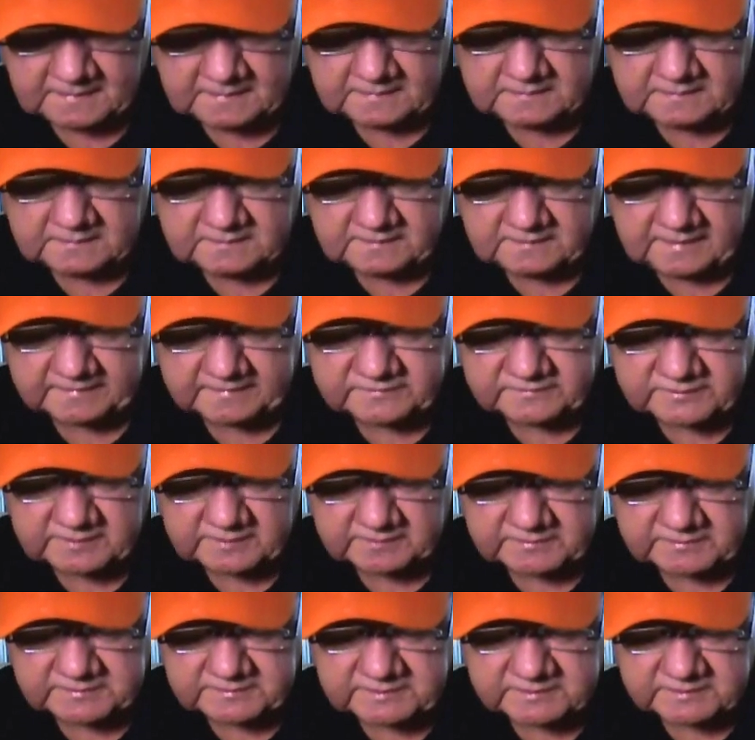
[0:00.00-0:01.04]
Contenders
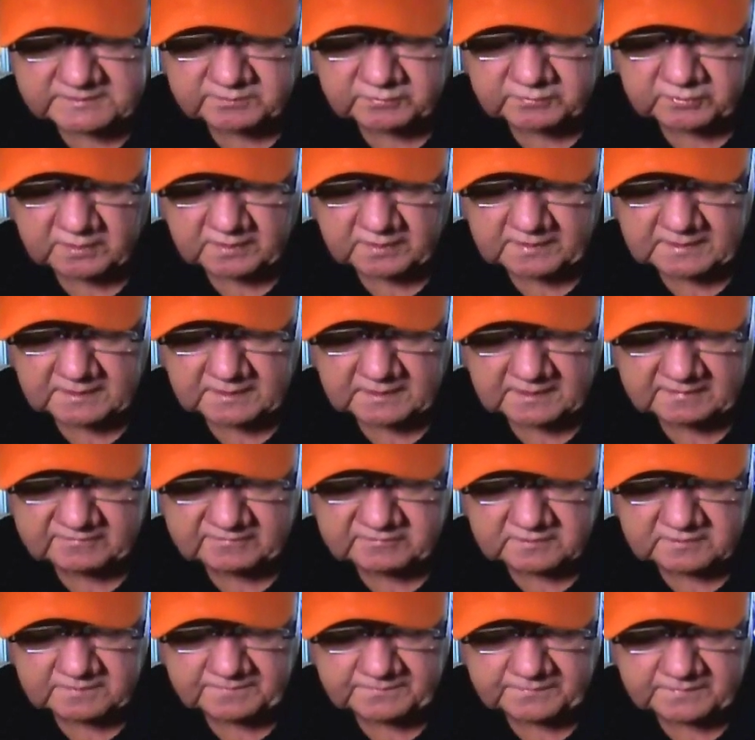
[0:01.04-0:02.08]
number six, Broad
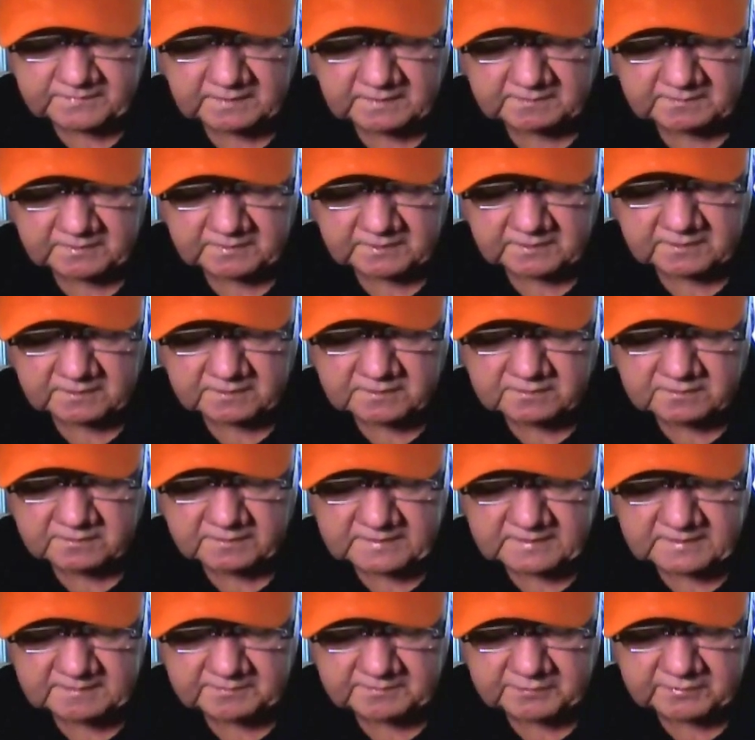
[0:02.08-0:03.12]
Lover. Number
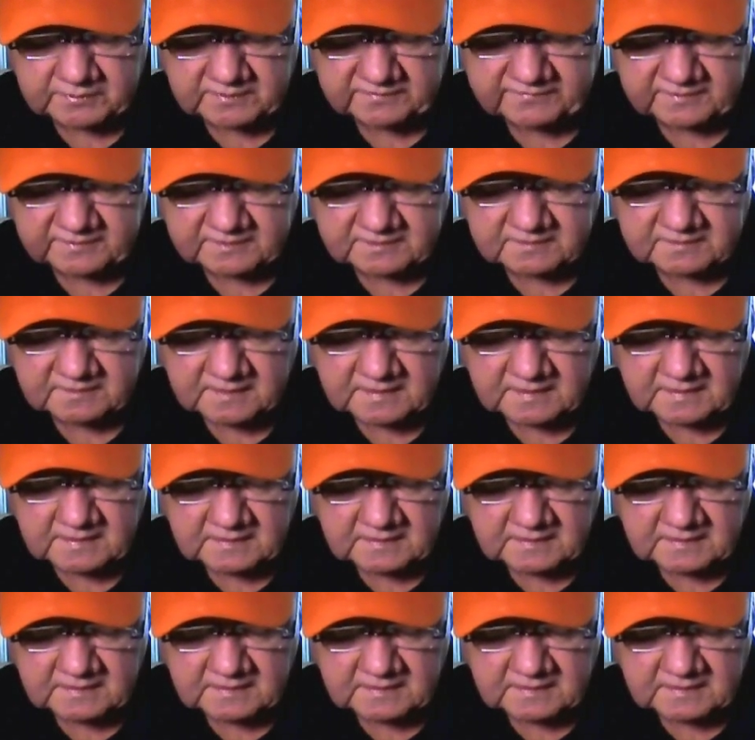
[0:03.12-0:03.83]
three, Imperfect.